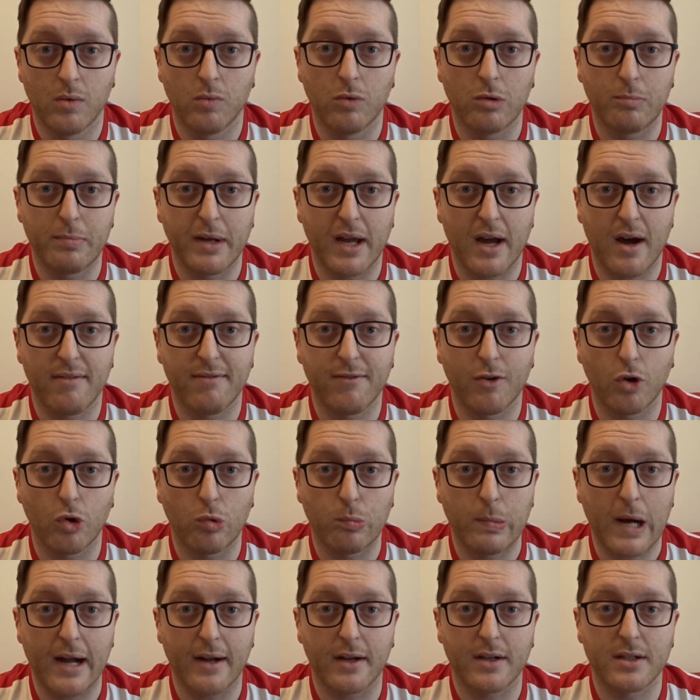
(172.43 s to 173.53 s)
would be our
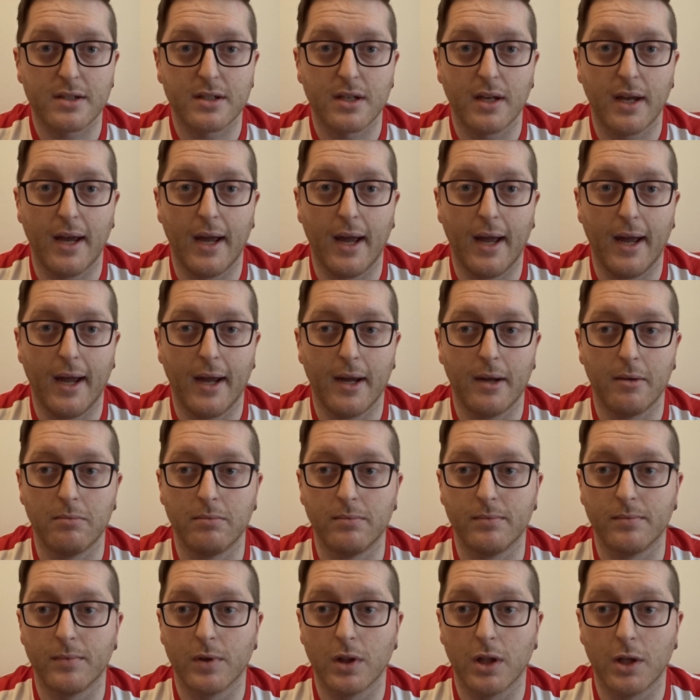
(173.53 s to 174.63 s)
fullbacks,
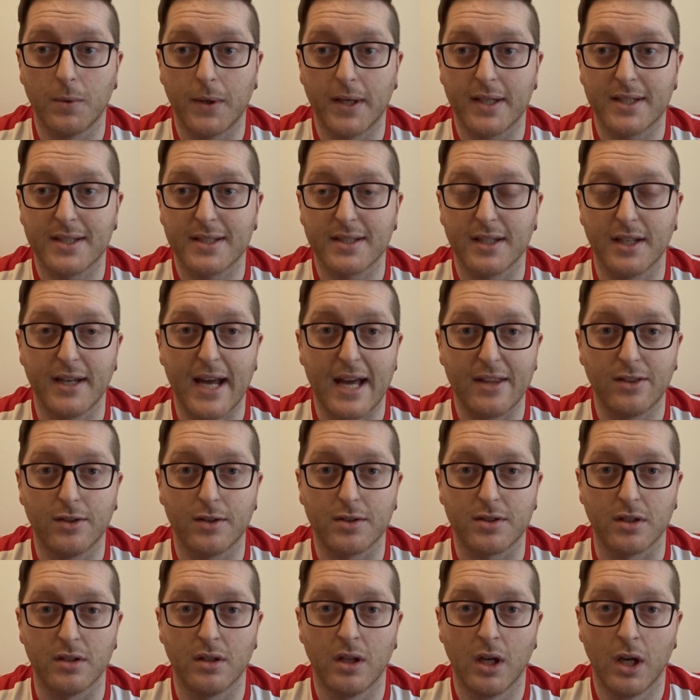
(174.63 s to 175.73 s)
Lewis and
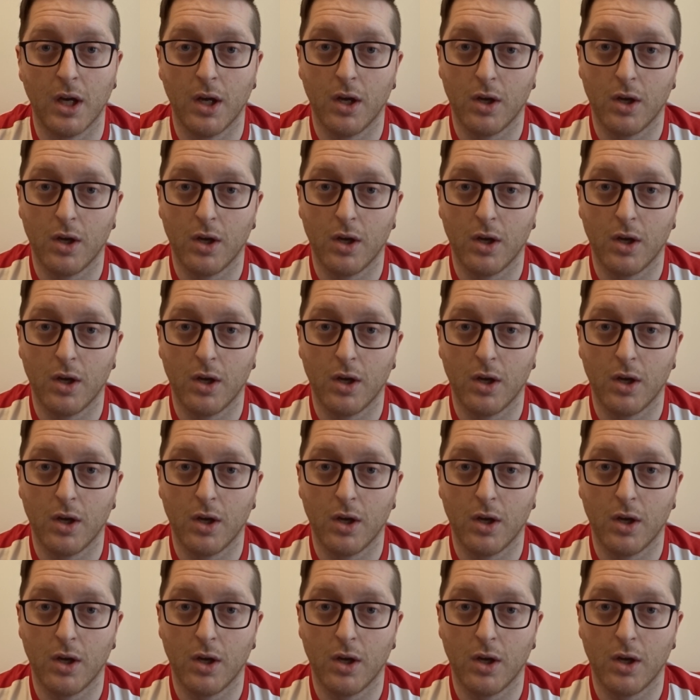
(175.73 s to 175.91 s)
Anderson.